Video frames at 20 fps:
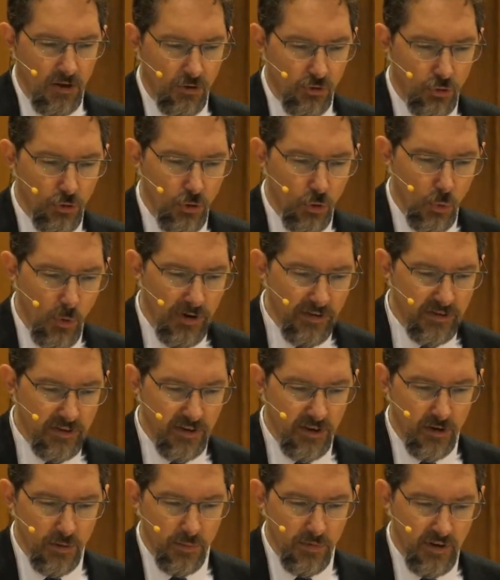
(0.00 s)
True
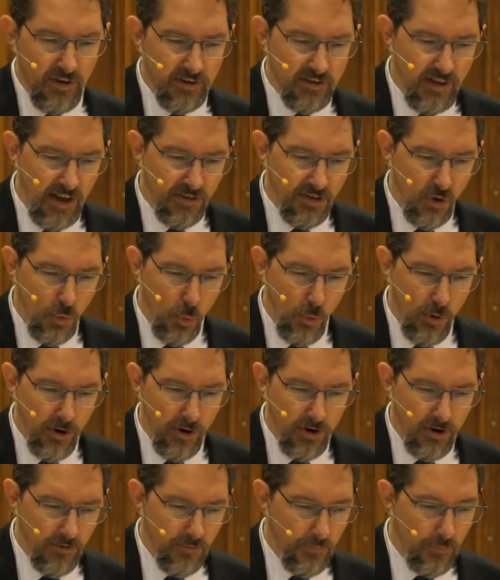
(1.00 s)
wisdom is that the
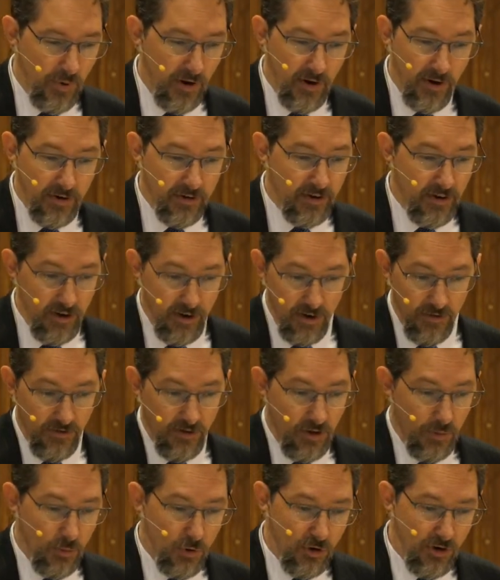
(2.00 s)
work of parenting, of
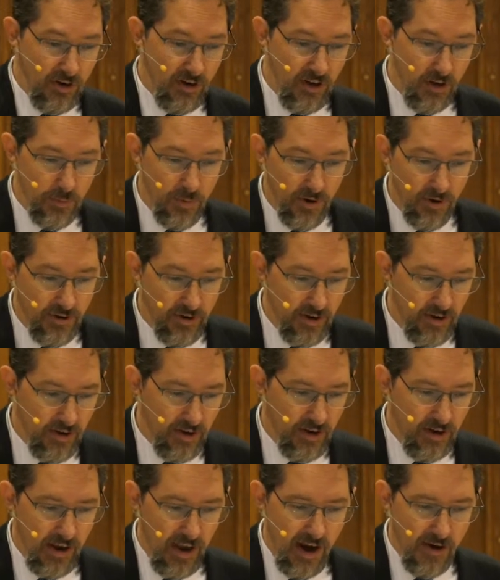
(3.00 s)
community
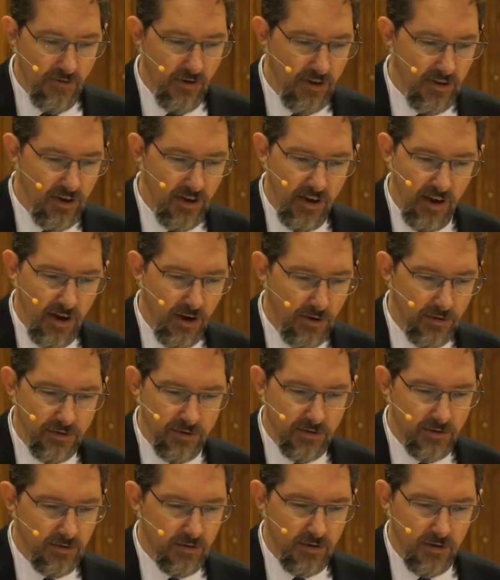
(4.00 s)
building, and everything
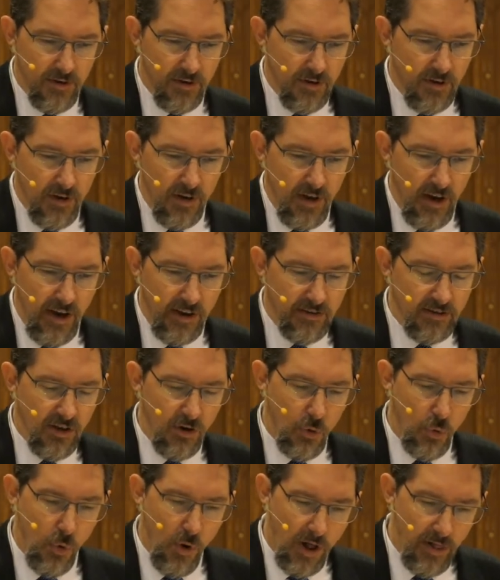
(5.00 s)
else has the
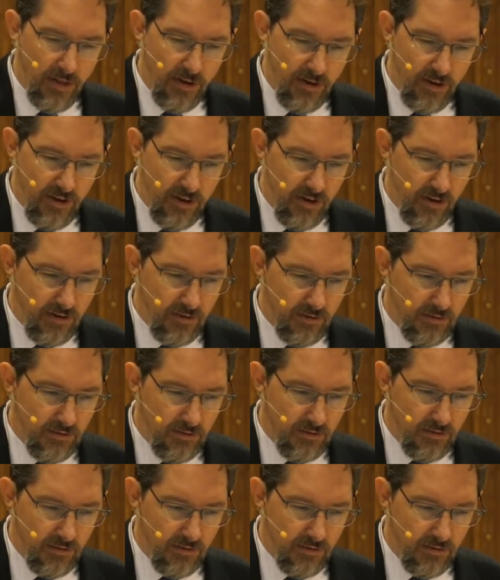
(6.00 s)
quality